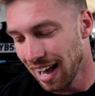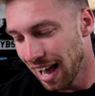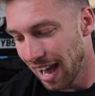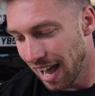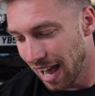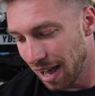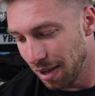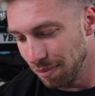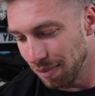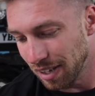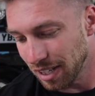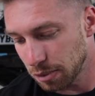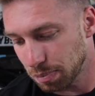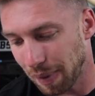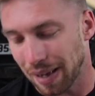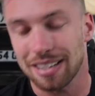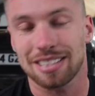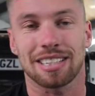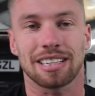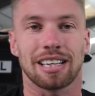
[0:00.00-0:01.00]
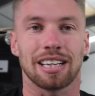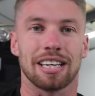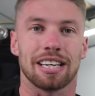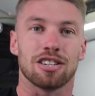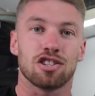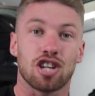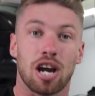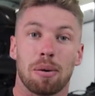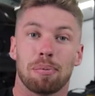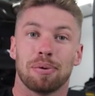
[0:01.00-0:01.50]
It's basically
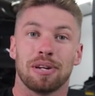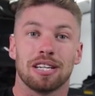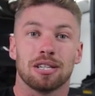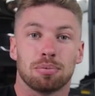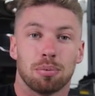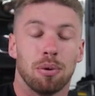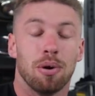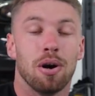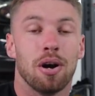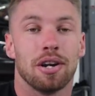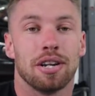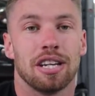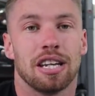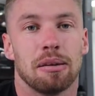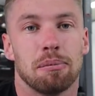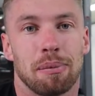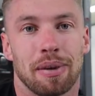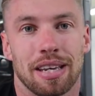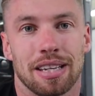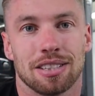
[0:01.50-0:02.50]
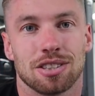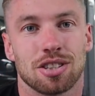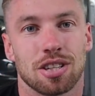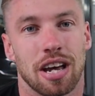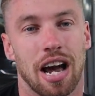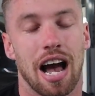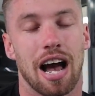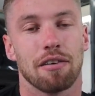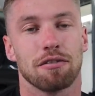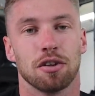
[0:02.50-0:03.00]
a Japanese word, and it means
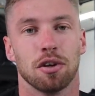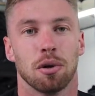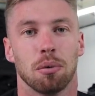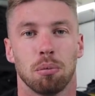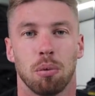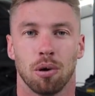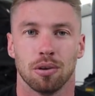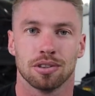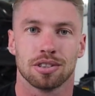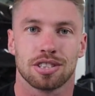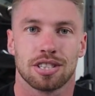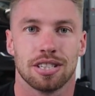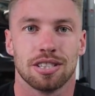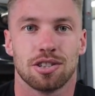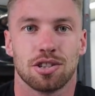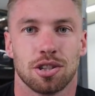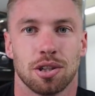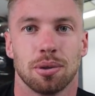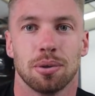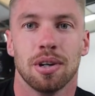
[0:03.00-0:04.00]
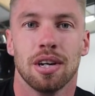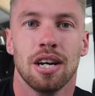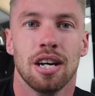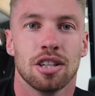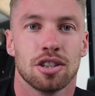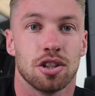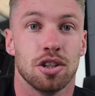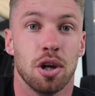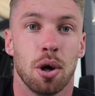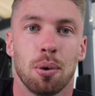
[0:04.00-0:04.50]
to have your wants and to
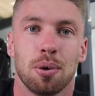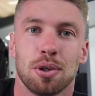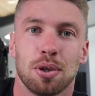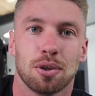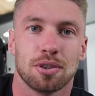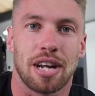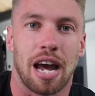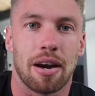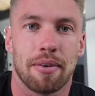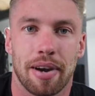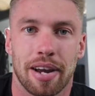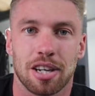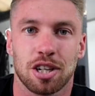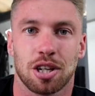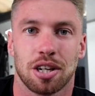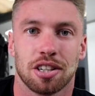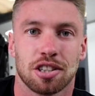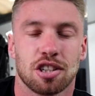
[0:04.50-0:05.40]
know your direction.